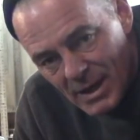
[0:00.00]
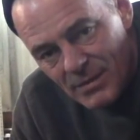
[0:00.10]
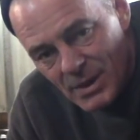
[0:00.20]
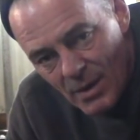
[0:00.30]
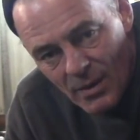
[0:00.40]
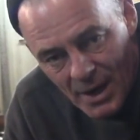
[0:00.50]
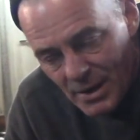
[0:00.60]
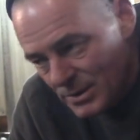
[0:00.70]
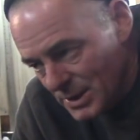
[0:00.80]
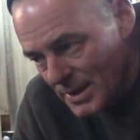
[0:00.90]
Even though I
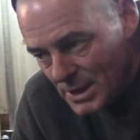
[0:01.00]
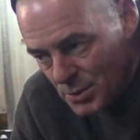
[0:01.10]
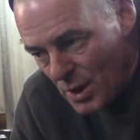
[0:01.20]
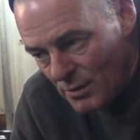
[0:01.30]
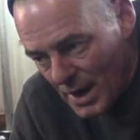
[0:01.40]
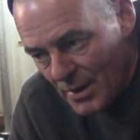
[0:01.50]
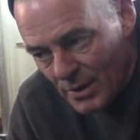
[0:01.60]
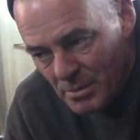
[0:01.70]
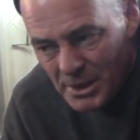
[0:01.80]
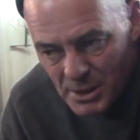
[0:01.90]
know it's only a
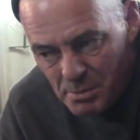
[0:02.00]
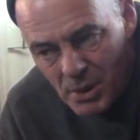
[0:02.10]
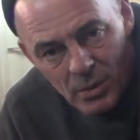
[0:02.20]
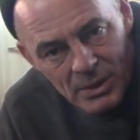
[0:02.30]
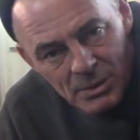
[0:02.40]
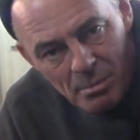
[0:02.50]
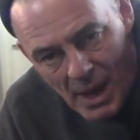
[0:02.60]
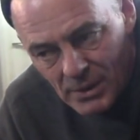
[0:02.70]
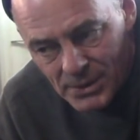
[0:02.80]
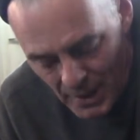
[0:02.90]
1200, but it's built, it's
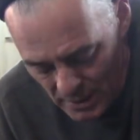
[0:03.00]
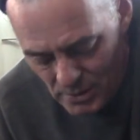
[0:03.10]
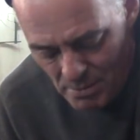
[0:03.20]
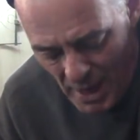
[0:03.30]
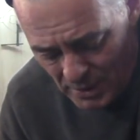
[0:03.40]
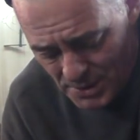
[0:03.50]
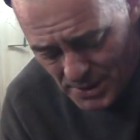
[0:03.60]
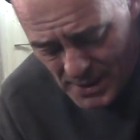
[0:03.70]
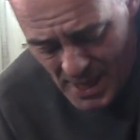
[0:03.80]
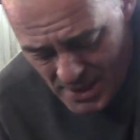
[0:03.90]
balanced. I got a good balance
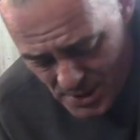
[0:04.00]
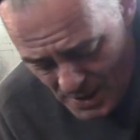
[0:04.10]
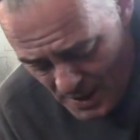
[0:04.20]
in the engine.